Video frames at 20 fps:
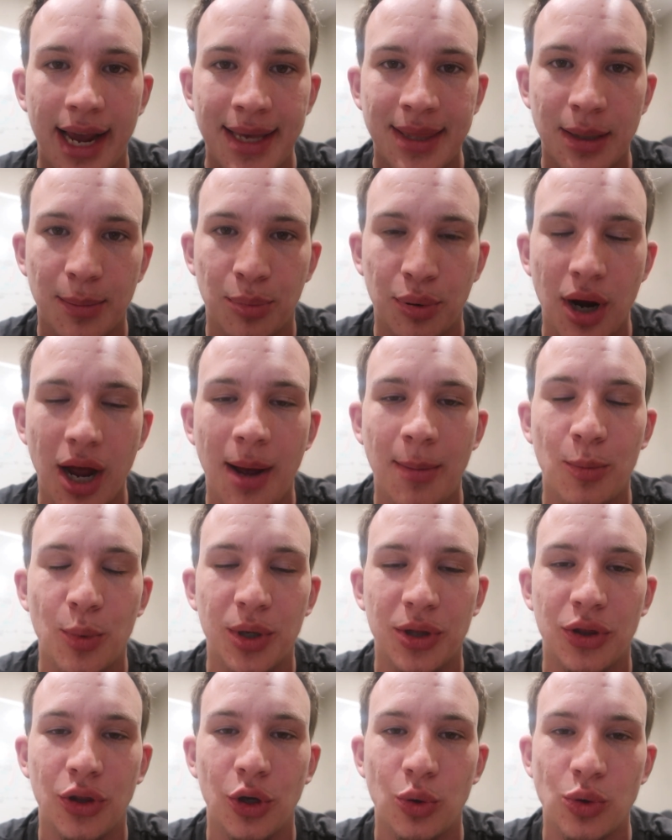And the problem
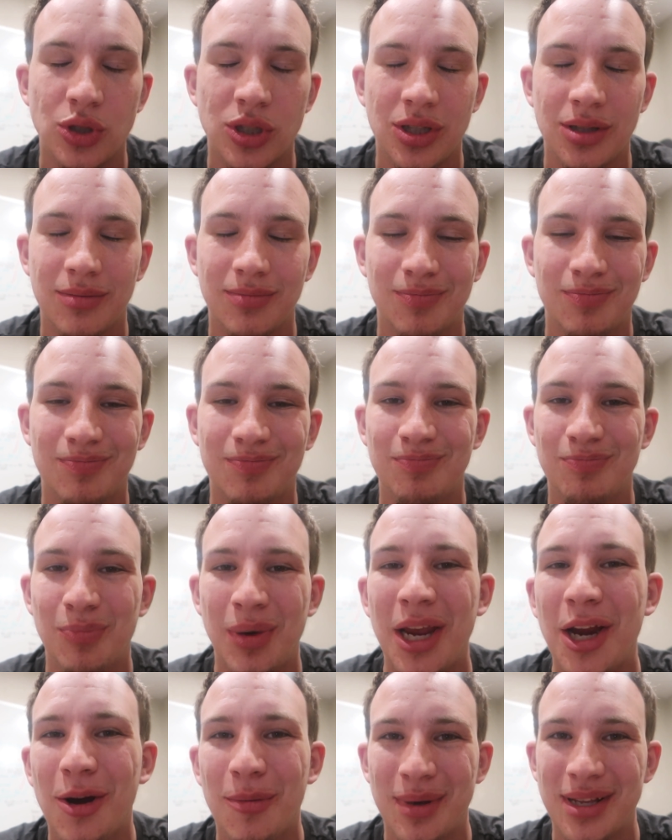with those
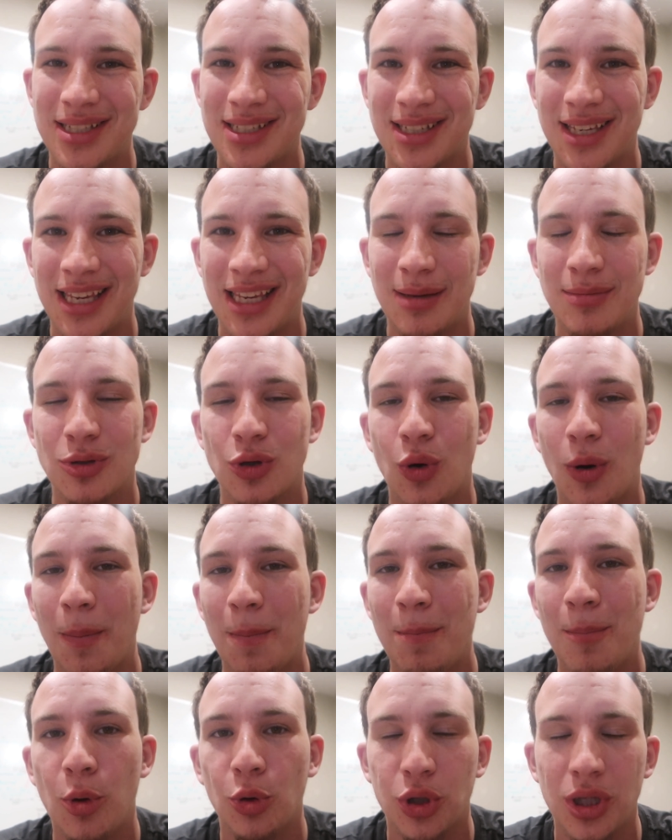pyramid schemes or
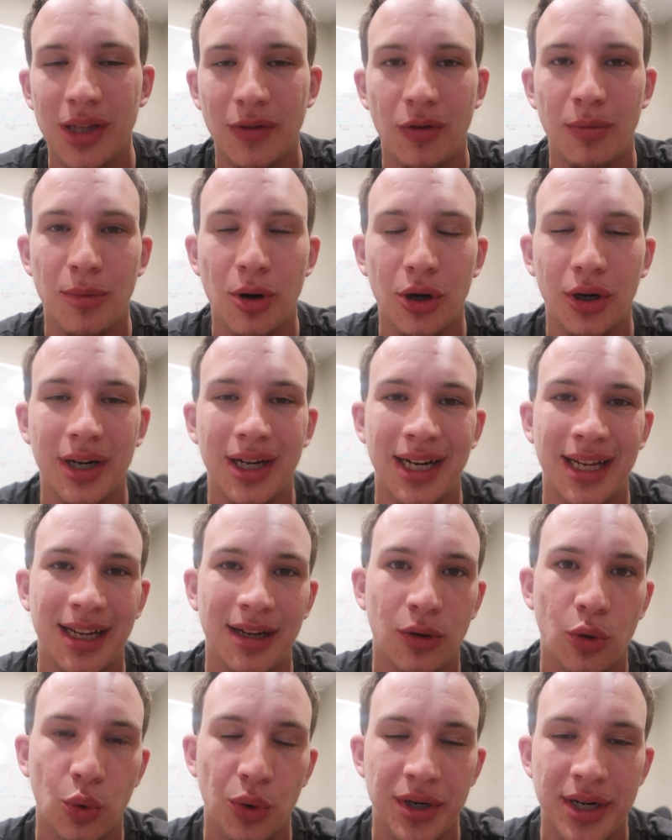multi-level
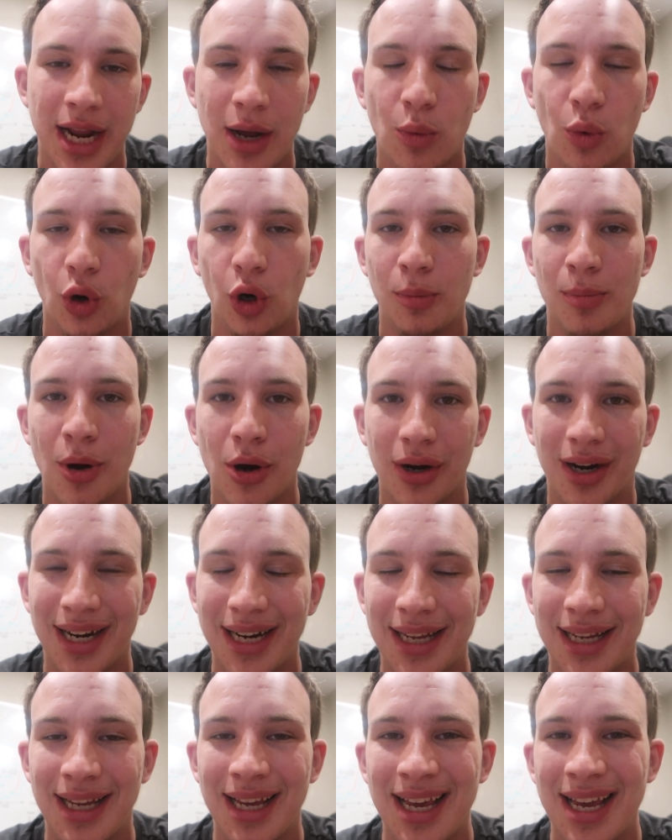marketing or network
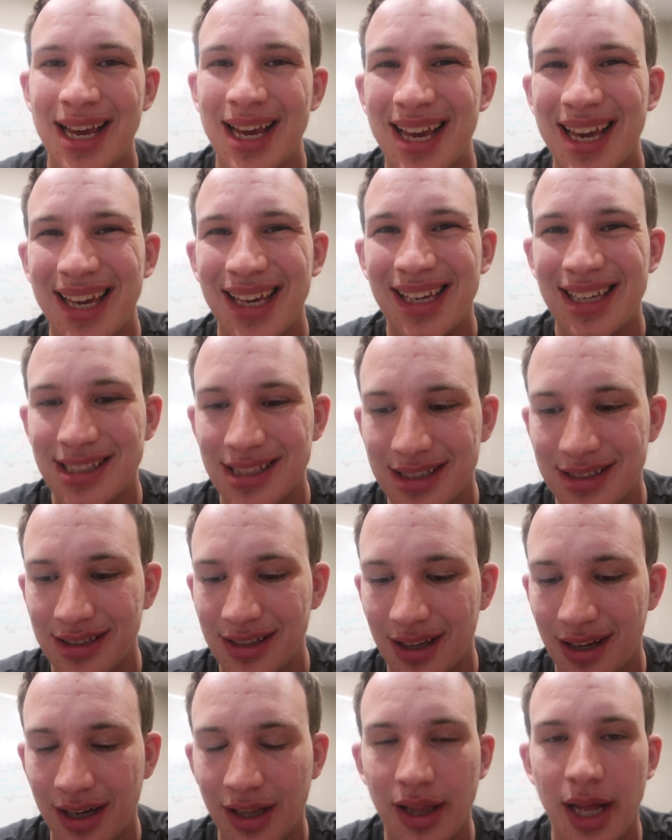marketing
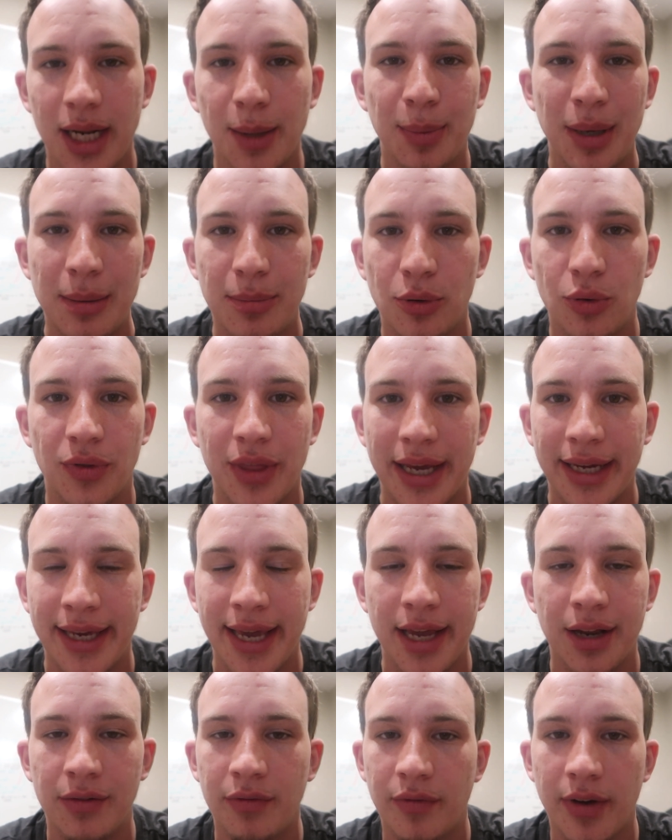is a lot of people that
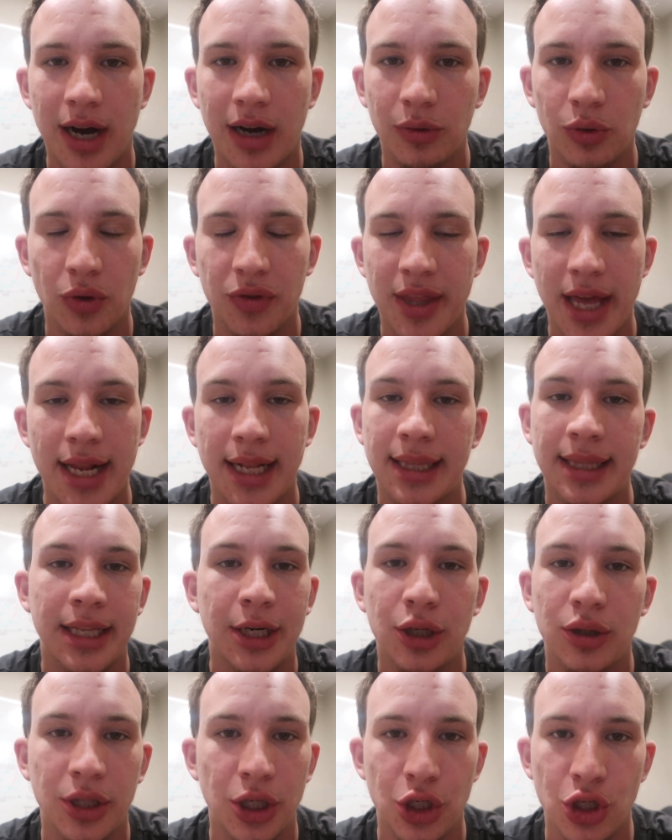get involved with that
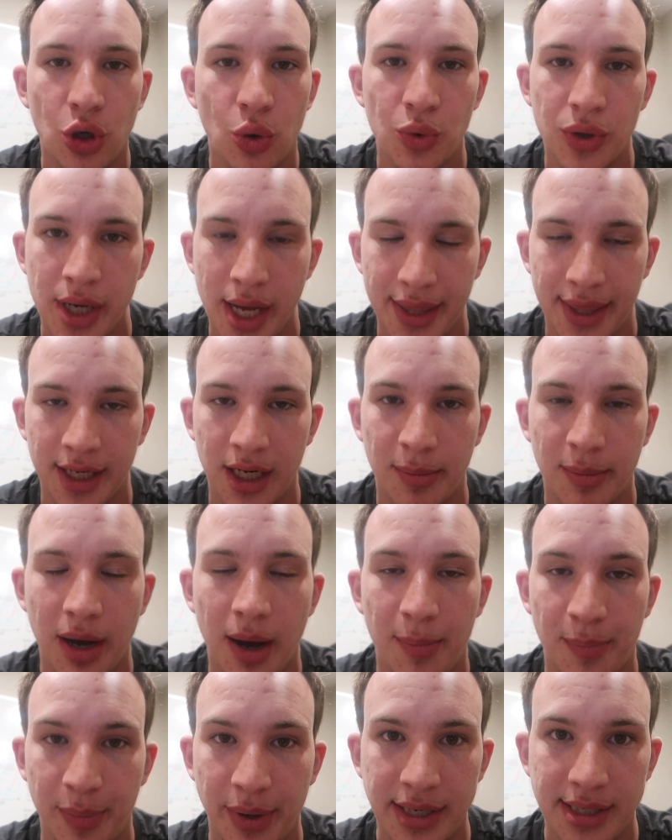literally know nothing
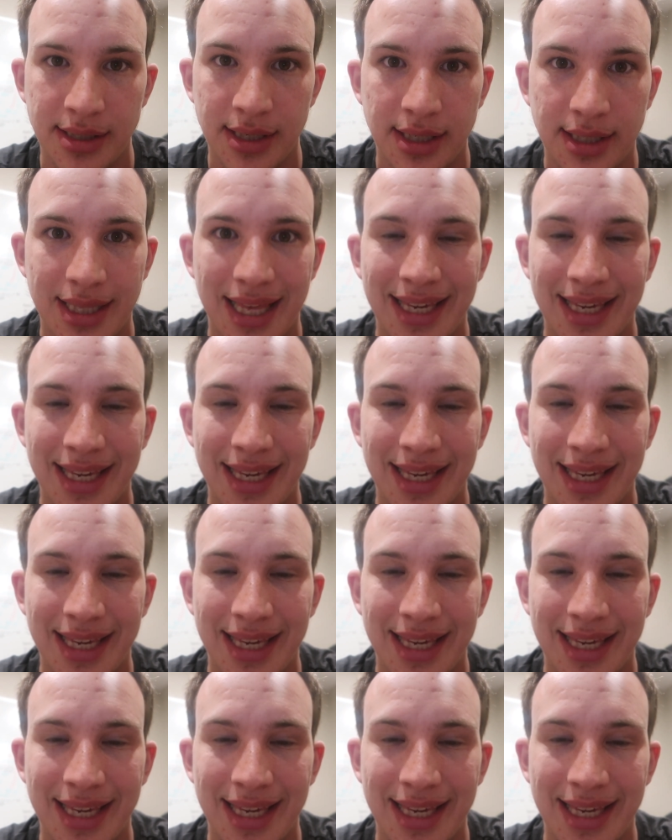about business.